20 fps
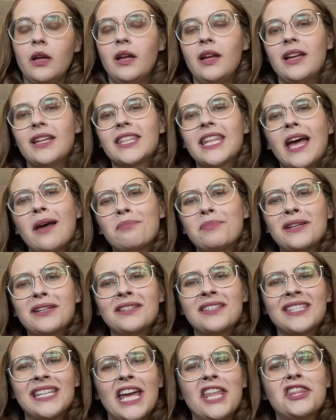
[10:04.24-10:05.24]
That being
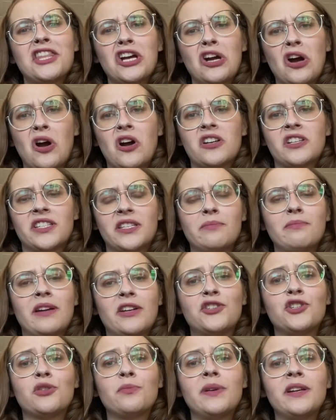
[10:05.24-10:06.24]
said, there are some
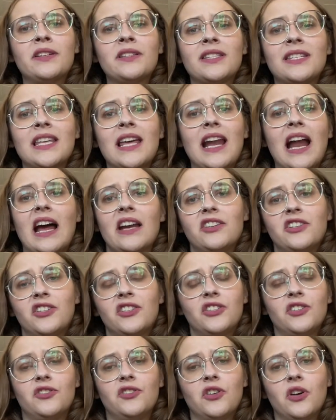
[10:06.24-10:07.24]
measurements that I
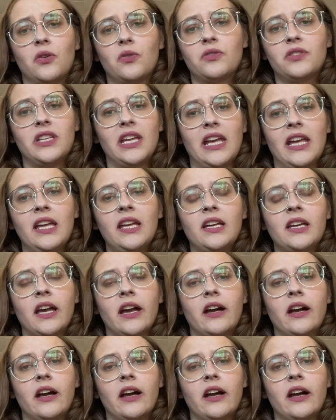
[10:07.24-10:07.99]
just don't take.